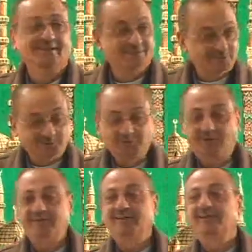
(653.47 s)
Do you
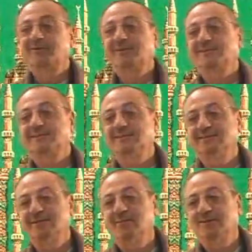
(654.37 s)
have any question?
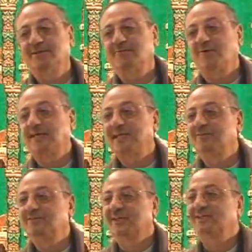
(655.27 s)
No, brother, what kind of a
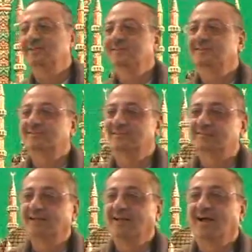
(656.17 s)
sentence is this?
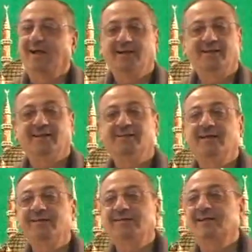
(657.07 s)
Hal
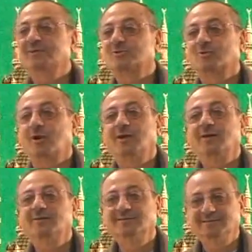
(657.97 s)
ladayka
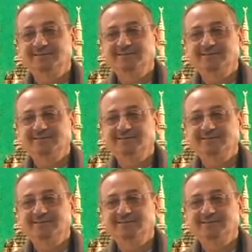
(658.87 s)
su'alun?